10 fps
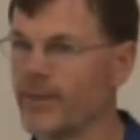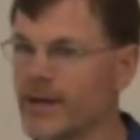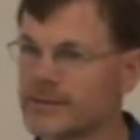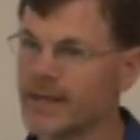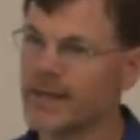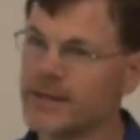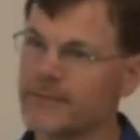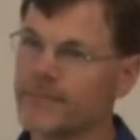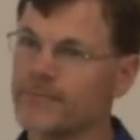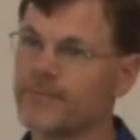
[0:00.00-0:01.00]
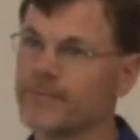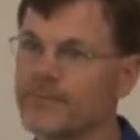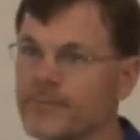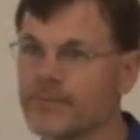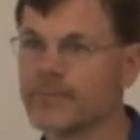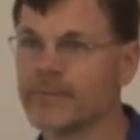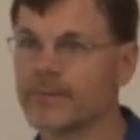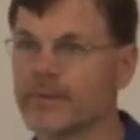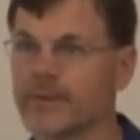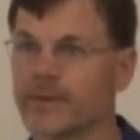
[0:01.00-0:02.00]
about that. We weren't very
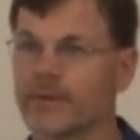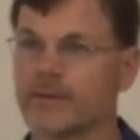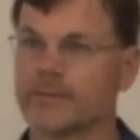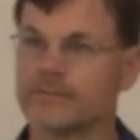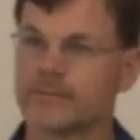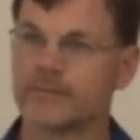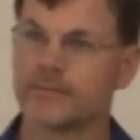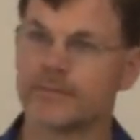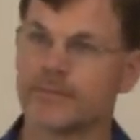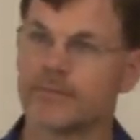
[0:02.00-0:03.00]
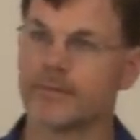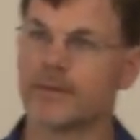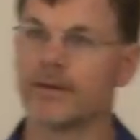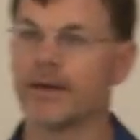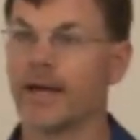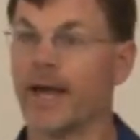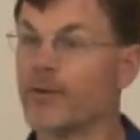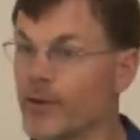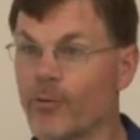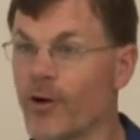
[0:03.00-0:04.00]
sophisticated back then.
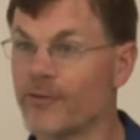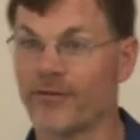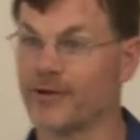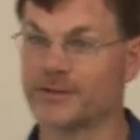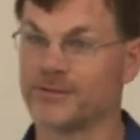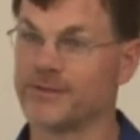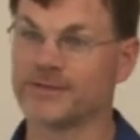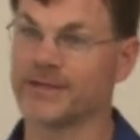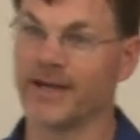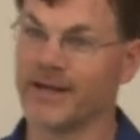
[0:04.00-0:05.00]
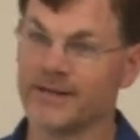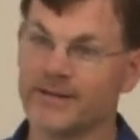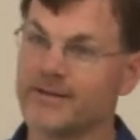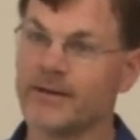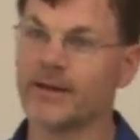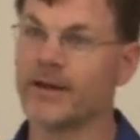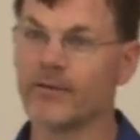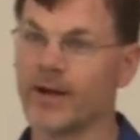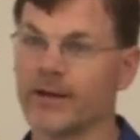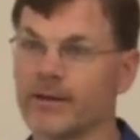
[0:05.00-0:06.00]
And we weren't very sophisticated.
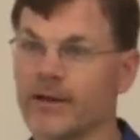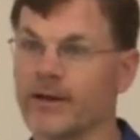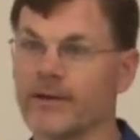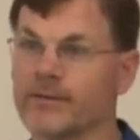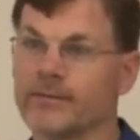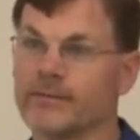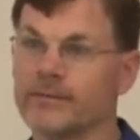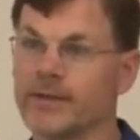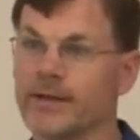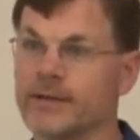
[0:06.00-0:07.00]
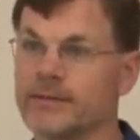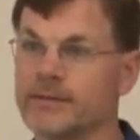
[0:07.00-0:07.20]
Right, uh, yeah.